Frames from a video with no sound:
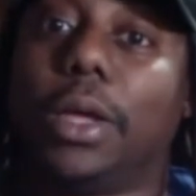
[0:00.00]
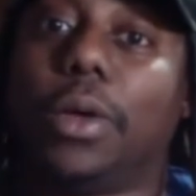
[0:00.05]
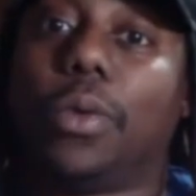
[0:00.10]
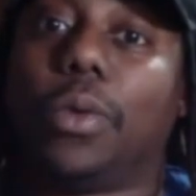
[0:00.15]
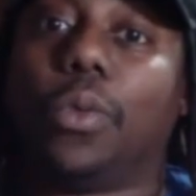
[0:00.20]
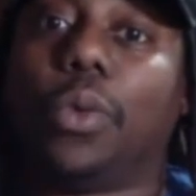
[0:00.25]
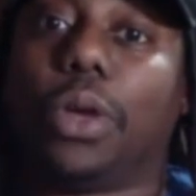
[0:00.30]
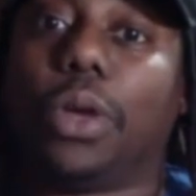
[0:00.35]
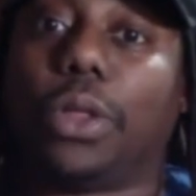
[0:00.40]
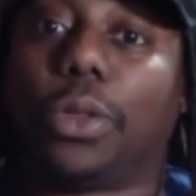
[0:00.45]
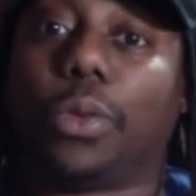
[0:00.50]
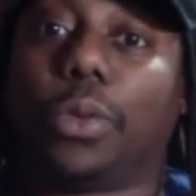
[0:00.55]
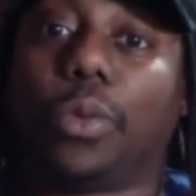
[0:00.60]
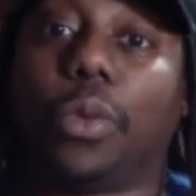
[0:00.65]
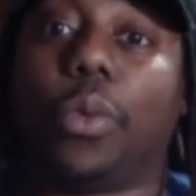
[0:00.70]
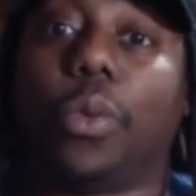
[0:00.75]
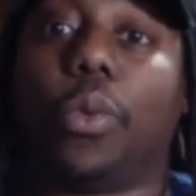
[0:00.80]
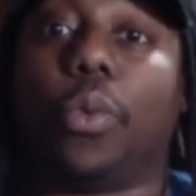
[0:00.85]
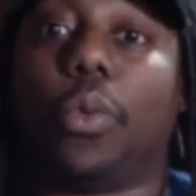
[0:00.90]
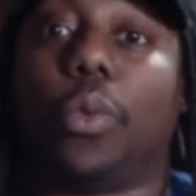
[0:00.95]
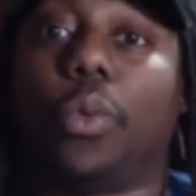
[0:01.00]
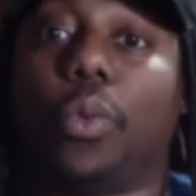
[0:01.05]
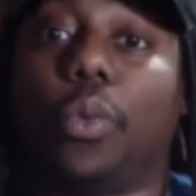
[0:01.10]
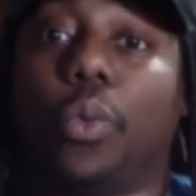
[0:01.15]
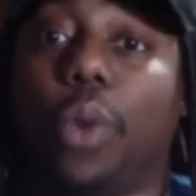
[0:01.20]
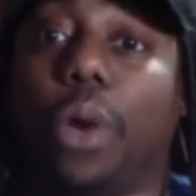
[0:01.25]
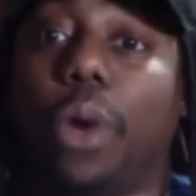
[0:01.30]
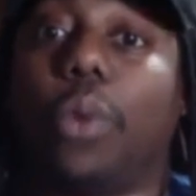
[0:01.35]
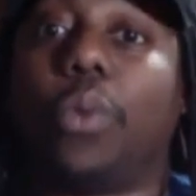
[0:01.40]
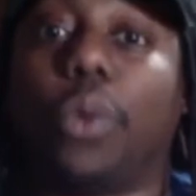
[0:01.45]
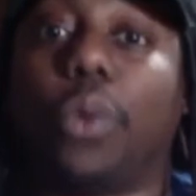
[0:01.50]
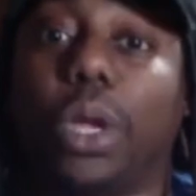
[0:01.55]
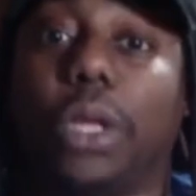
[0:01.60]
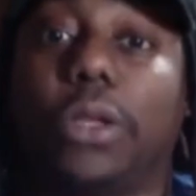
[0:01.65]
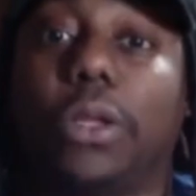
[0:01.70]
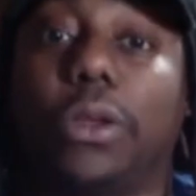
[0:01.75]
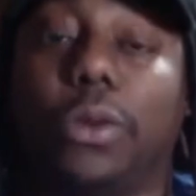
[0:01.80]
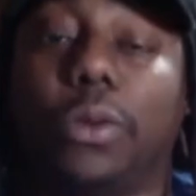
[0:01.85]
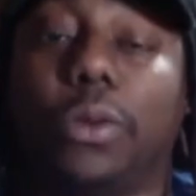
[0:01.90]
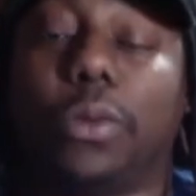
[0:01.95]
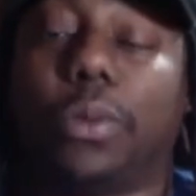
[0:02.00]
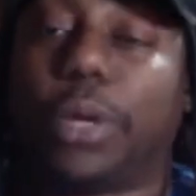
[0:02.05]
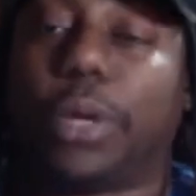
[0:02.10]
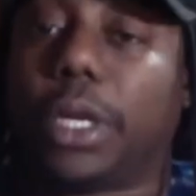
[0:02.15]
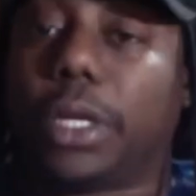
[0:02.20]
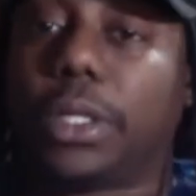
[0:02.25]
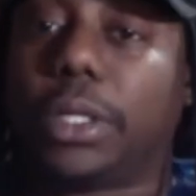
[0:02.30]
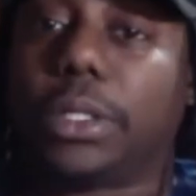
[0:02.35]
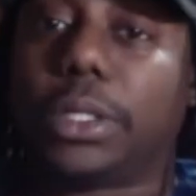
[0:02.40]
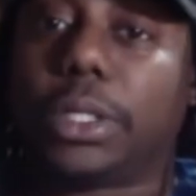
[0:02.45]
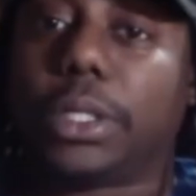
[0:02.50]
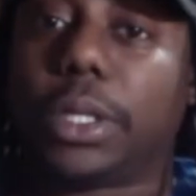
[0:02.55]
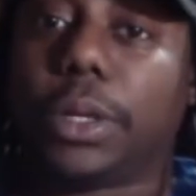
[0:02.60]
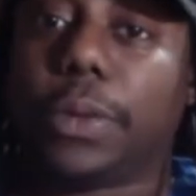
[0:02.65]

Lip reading: with what we do, because